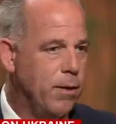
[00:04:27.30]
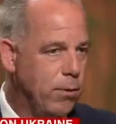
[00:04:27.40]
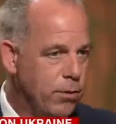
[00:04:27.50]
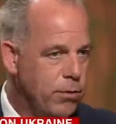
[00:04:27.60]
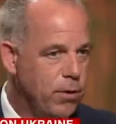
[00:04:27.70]

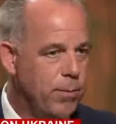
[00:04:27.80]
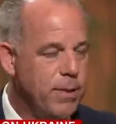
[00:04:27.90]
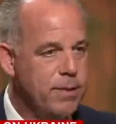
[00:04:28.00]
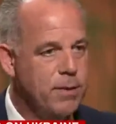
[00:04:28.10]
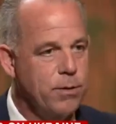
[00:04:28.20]
long term
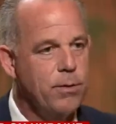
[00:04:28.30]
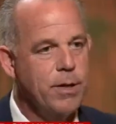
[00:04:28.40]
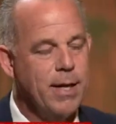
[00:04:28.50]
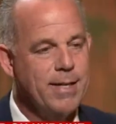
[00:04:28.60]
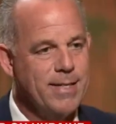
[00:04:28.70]
is
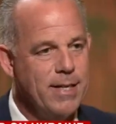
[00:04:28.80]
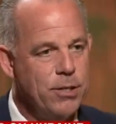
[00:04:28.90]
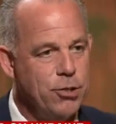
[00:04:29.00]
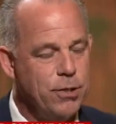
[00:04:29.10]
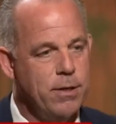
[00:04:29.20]

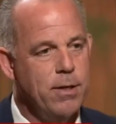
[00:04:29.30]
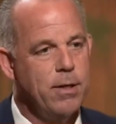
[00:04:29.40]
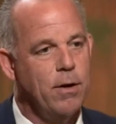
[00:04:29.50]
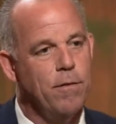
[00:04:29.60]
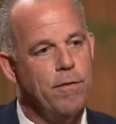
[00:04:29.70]
tokenization
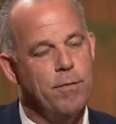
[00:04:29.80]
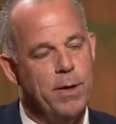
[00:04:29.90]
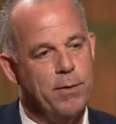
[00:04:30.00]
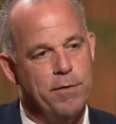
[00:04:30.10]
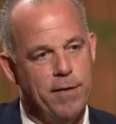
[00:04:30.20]
of a
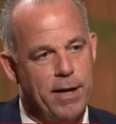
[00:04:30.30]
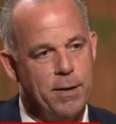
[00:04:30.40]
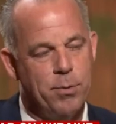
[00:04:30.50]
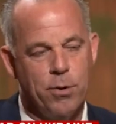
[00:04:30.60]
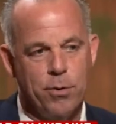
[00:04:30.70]
frequent flyer
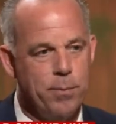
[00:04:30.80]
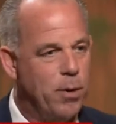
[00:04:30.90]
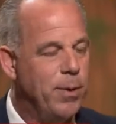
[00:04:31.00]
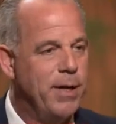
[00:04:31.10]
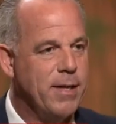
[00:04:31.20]
program.
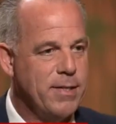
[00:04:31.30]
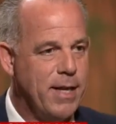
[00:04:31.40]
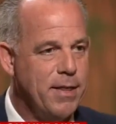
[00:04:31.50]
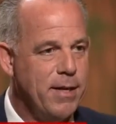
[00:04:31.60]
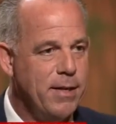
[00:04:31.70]
Nobody has
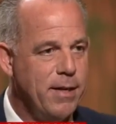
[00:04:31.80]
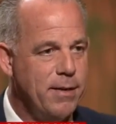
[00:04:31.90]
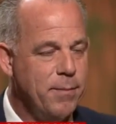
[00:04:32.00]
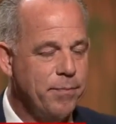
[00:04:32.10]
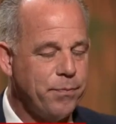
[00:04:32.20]
done that yet.
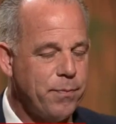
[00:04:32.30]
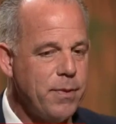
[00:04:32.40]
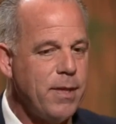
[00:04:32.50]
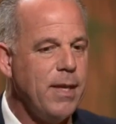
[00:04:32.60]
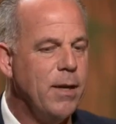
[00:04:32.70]

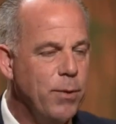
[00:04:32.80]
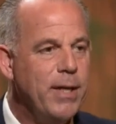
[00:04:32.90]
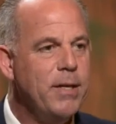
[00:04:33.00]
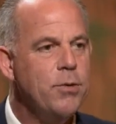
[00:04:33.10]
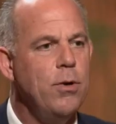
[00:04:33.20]
And we
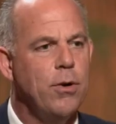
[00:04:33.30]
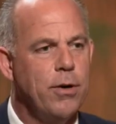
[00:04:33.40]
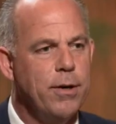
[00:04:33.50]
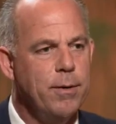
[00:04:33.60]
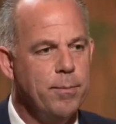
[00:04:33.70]
need to
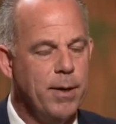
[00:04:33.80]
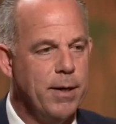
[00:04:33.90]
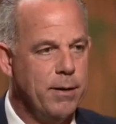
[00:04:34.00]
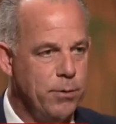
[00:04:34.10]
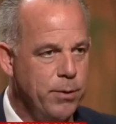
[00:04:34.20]
learn
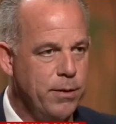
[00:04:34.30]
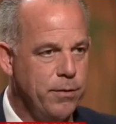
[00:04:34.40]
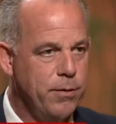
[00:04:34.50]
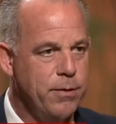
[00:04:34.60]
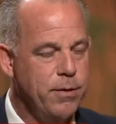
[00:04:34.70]
by doing
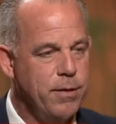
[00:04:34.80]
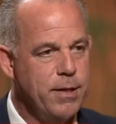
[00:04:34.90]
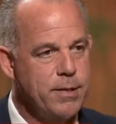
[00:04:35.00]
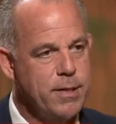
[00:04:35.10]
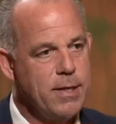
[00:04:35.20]
certain
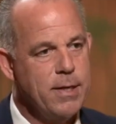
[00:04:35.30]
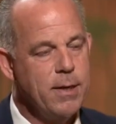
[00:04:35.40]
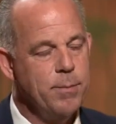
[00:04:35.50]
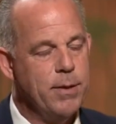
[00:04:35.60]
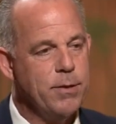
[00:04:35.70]
things,
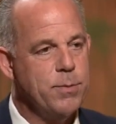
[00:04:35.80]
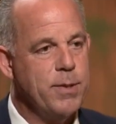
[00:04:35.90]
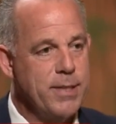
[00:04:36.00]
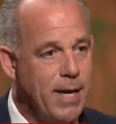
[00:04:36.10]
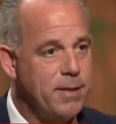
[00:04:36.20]
because
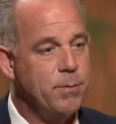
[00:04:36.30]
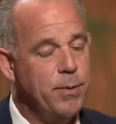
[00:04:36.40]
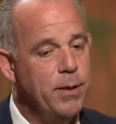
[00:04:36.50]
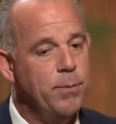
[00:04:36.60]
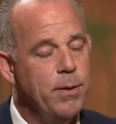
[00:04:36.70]
with that
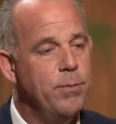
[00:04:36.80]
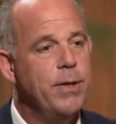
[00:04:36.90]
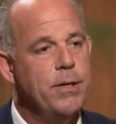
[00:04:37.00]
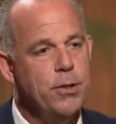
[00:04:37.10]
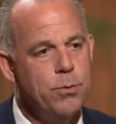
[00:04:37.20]
we will
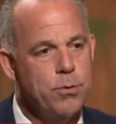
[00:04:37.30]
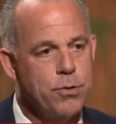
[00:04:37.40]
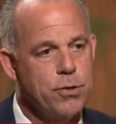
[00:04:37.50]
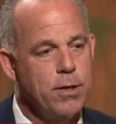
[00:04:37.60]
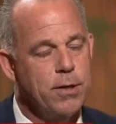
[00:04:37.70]

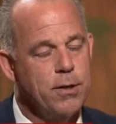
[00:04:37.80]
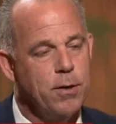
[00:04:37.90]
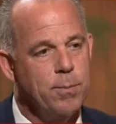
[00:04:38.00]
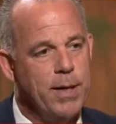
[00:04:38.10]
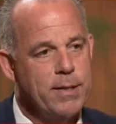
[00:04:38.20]
reduce
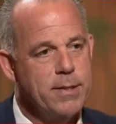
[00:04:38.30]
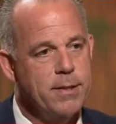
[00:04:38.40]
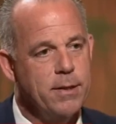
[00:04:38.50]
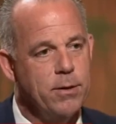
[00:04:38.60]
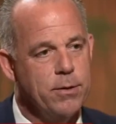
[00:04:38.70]

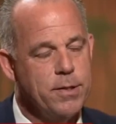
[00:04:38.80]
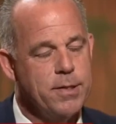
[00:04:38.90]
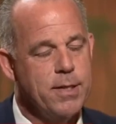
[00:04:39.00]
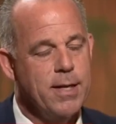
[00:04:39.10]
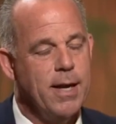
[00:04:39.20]
complexity
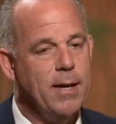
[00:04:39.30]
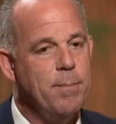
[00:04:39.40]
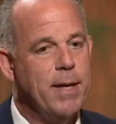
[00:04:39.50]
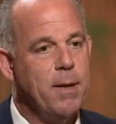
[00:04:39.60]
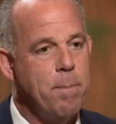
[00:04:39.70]
costs and
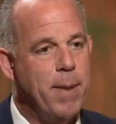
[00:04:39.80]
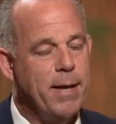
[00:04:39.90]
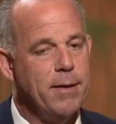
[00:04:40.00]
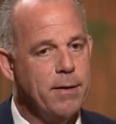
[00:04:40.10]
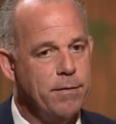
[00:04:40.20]
make a
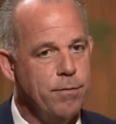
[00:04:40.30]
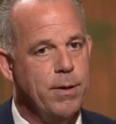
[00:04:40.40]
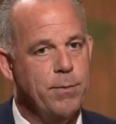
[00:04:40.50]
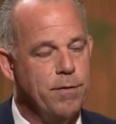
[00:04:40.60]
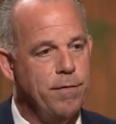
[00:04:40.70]
better
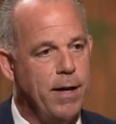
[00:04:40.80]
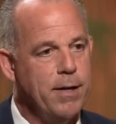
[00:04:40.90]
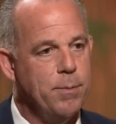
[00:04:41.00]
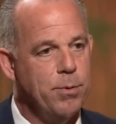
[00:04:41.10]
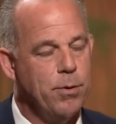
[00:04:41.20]
frequent
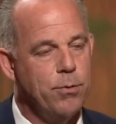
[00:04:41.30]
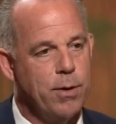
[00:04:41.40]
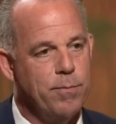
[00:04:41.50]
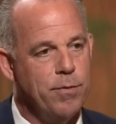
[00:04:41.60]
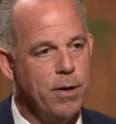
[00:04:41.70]
flyer
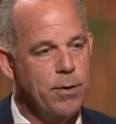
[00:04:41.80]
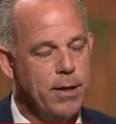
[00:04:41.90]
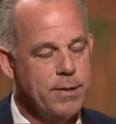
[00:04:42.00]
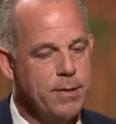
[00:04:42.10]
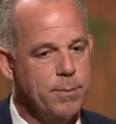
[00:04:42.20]
program for our
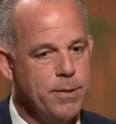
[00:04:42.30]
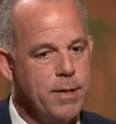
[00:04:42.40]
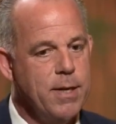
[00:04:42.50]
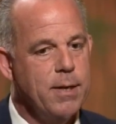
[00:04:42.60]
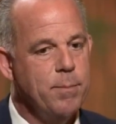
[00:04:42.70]
customers.
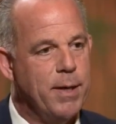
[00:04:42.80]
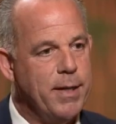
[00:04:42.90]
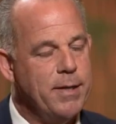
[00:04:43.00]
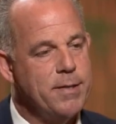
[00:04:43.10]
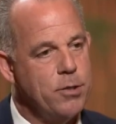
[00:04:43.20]
But
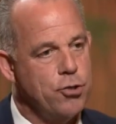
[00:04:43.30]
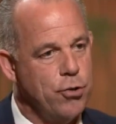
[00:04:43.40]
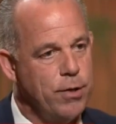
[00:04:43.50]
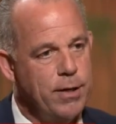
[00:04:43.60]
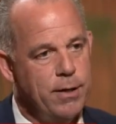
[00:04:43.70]
that is a
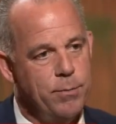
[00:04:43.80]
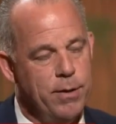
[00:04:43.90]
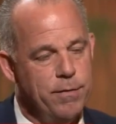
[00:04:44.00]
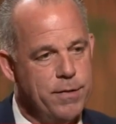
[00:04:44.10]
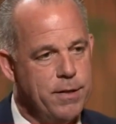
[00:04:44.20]
journey.
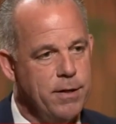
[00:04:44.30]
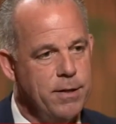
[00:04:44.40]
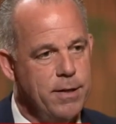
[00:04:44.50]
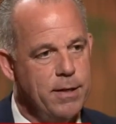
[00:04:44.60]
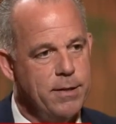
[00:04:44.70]
We've
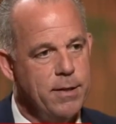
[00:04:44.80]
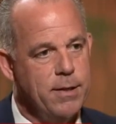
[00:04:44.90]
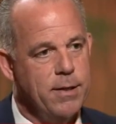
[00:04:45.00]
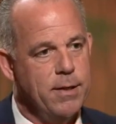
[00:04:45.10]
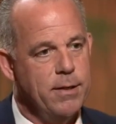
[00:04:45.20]
started that
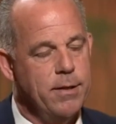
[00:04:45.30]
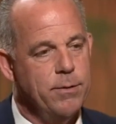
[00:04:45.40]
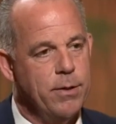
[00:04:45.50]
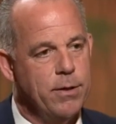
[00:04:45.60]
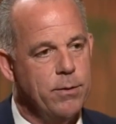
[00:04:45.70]
a
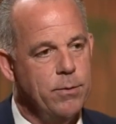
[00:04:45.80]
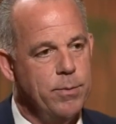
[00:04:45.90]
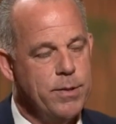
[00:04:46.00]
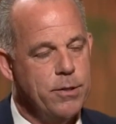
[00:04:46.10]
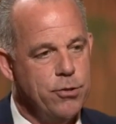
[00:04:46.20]
year ago
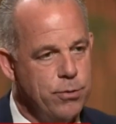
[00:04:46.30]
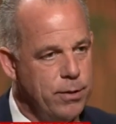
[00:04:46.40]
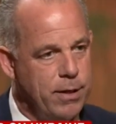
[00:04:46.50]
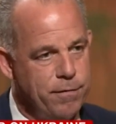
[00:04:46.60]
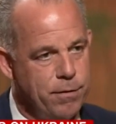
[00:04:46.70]
with issuing
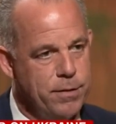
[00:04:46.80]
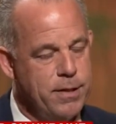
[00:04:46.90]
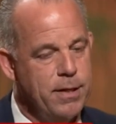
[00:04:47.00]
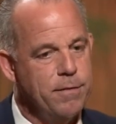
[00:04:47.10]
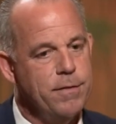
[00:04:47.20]
that first
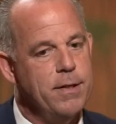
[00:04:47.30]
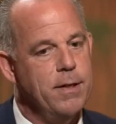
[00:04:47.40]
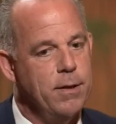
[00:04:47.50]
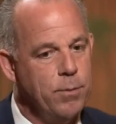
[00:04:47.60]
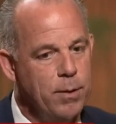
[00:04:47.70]
NFT.
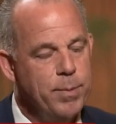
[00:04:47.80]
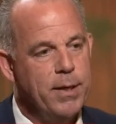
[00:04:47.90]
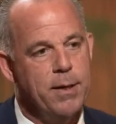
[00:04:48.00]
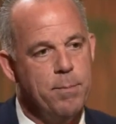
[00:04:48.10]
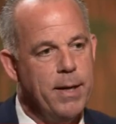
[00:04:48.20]
We'll be
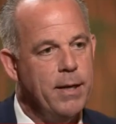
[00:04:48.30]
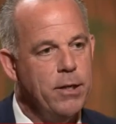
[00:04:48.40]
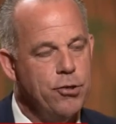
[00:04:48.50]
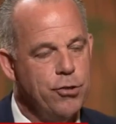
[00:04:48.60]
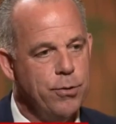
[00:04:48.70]
in May
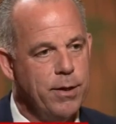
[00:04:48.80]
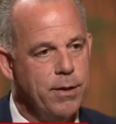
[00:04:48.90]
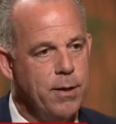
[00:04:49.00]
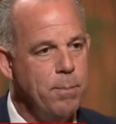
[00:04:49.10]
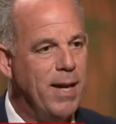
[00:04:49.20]
issuing
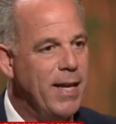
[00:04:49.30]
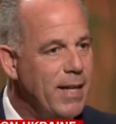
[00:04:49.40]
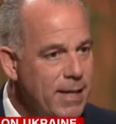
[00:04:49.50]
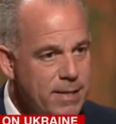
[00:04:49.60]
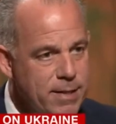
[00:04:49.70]

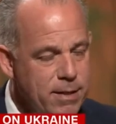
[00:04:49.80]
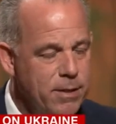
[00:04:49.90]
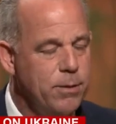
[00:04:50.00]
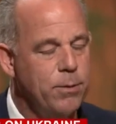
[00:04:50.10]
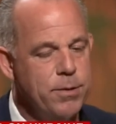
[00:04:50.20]
planees, they are
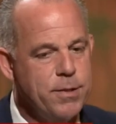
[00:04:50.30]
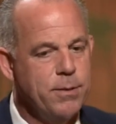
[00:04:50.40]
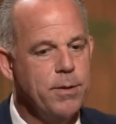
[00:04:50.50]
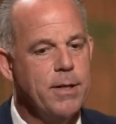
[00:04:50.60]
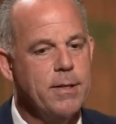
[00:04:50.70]
called,
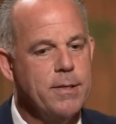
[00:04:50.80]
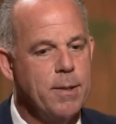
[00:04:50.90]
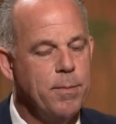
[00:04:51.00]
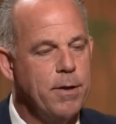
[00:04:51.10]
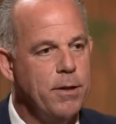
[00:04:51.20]
so that is
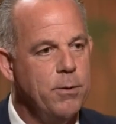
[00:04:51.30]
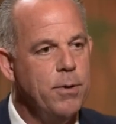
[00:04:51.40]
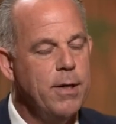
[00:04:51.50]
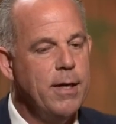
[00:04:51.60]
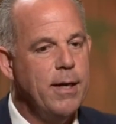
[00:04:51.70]
something new.
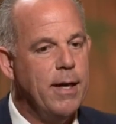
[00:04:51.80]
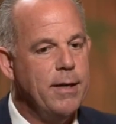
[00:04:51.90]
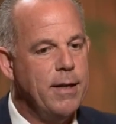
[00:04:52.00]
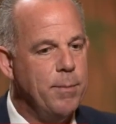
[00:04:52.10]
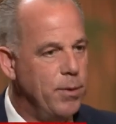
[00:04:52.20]

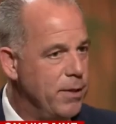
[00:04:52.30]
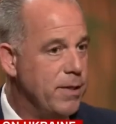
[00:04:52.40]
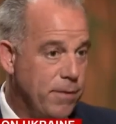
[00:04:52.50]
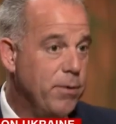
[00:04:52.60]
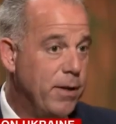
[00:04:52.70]
And airBaltic is
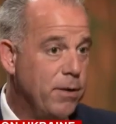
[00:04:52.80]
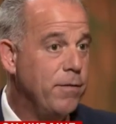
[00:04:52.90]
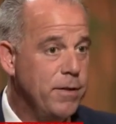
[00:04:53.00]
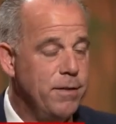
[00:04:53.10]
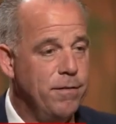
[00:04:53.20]
very
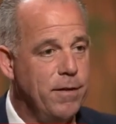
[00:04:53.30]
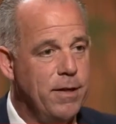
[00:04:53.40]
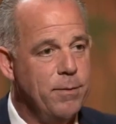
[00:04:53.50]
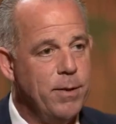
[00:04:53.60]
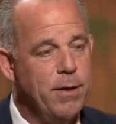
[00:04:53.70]
innovative,
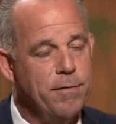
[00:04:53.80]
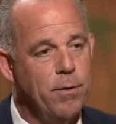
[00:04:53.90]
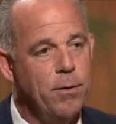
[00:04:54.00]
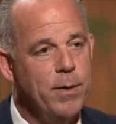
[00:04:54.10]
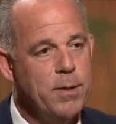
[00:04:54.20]
and we have
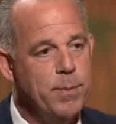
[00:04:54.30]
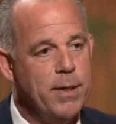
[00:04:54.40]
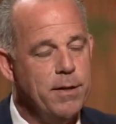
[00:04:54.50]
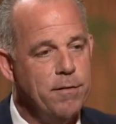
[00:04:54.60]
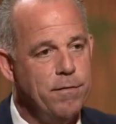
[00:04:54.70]
always been
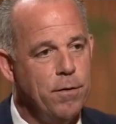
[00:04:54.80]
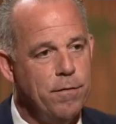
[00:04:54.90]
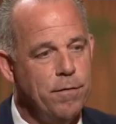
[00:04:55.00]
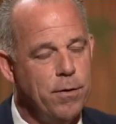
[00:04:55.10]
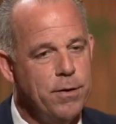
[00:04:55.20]
at the
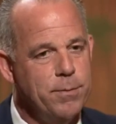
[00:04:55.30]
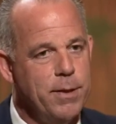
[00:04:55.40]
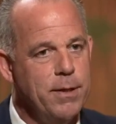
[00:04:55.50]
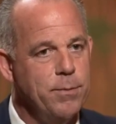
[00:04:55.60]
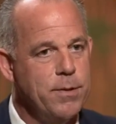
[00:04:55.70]
forefront
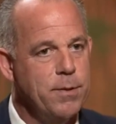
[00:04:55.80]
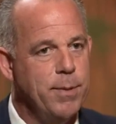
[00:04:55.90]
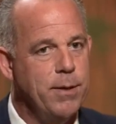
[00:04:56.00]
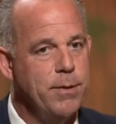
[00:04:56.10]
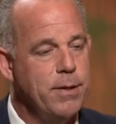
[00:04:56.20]
when it was
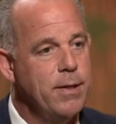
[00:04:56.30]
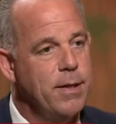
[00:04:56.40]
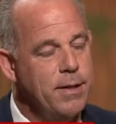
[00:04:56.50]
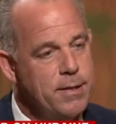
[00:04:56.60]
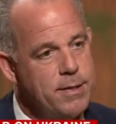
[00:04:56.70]
about
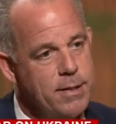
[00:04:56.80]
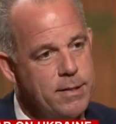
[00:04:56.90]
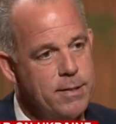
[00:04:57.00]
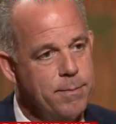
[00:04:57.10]
these things.